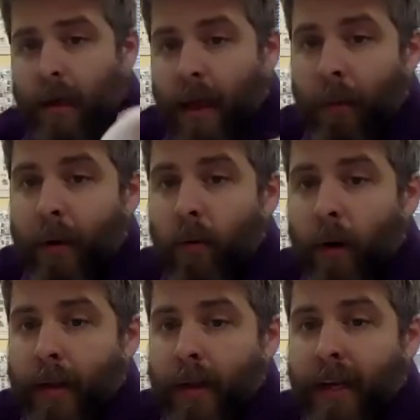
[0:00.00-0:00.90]
that we
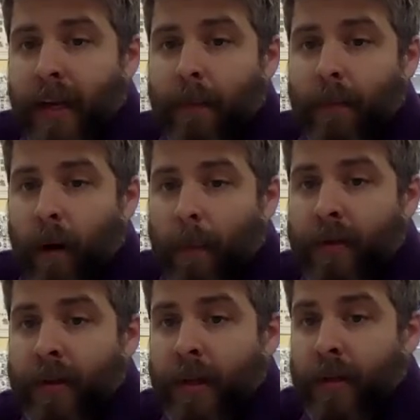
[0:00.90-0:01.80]
wanted to keep
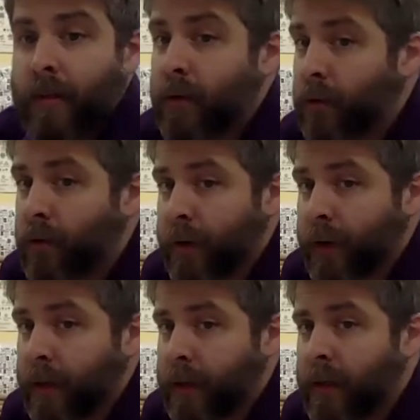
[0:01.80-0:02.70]
represents
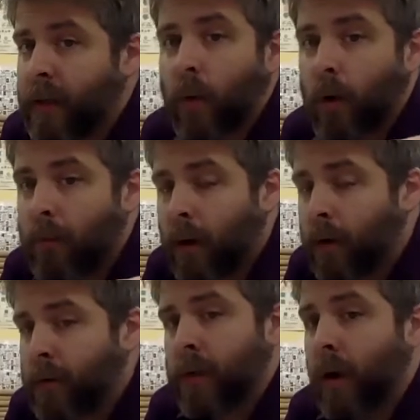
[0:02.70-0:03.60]
nutrients and
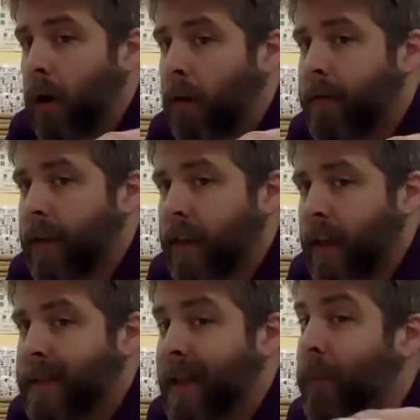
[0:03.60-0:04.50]
hormones and all of the
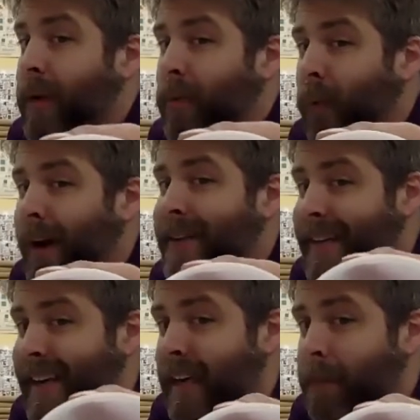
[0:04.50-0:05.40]
things that we want to
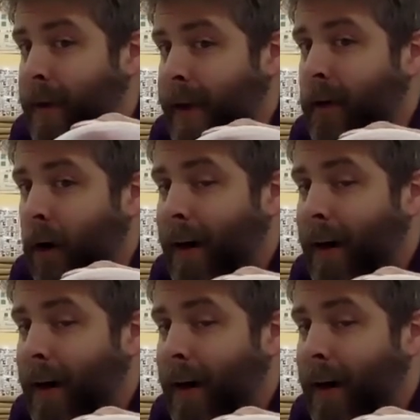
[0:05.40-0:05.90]
keep in our